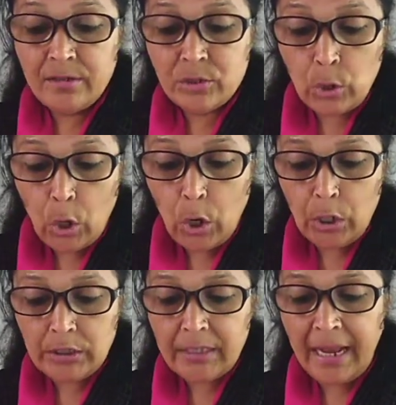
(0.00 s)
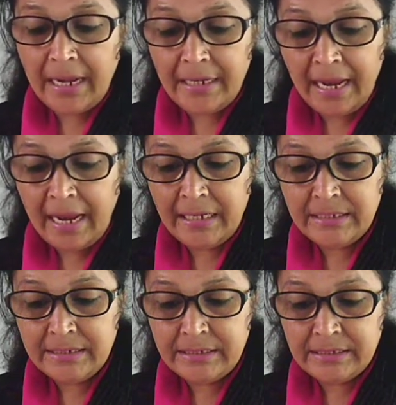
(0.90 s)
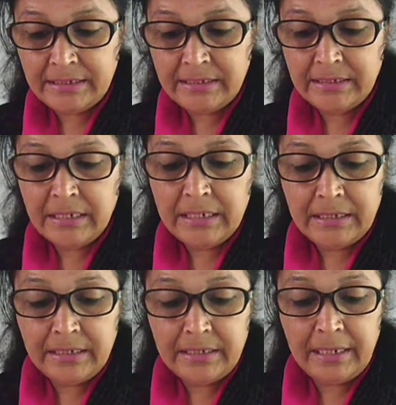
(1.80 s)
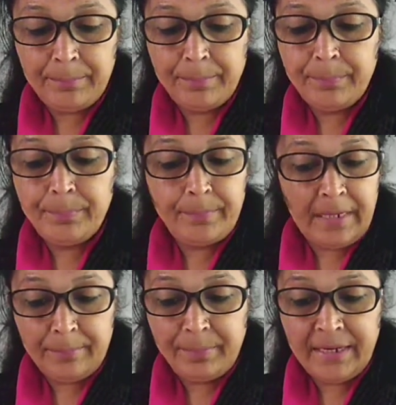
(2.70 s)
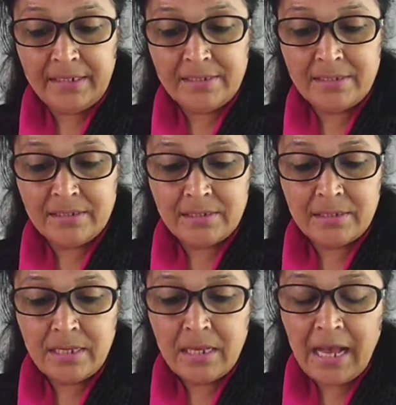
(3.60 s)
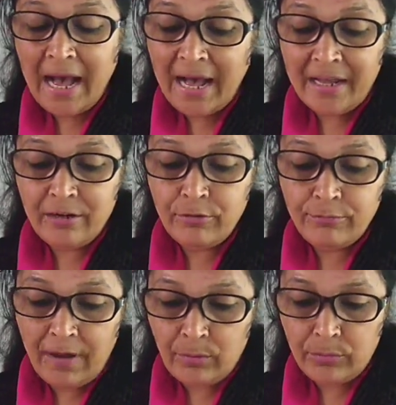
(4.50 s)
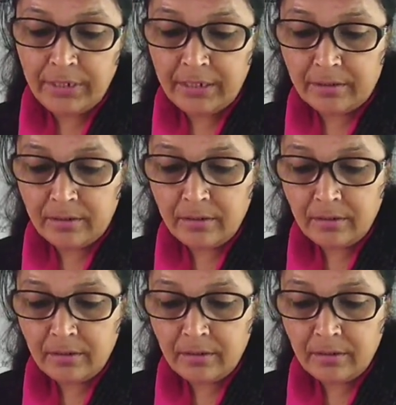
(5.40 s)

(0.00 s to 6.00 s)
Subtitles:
sloth, and ant-eating tapirs are found here.